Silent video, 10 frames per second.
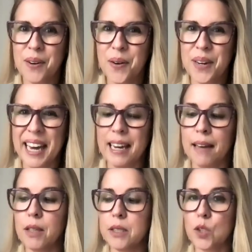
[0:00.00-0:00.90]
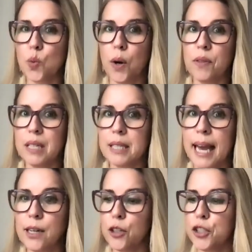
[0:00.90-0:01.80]
Okay. And this is where these
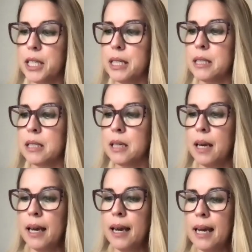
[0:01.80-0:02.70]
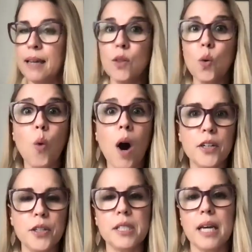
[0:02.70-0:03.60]
energies in the
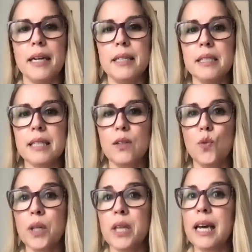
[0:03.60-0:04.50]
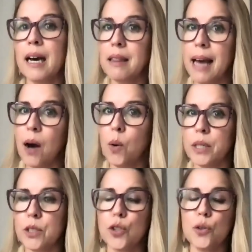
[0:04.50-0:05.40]
water signs can really allow
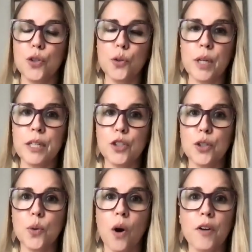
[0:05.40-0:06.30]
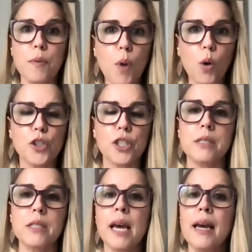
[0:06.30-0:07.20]
us to tune into our
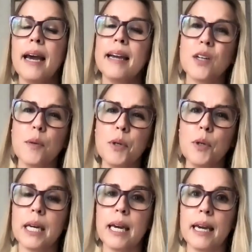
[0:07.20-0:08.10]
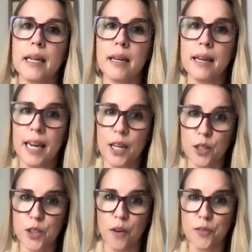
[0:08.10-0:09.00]
emotions and communicate in
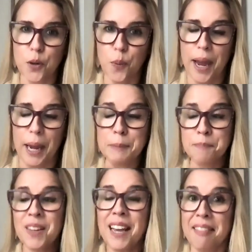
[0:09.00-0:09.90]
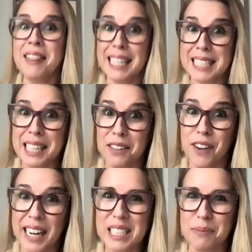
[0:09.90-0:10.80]
a softer way. And that's the
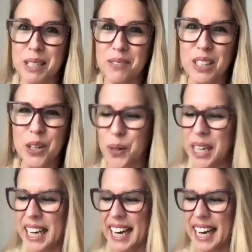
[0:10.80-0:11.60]
advice I'm giving you.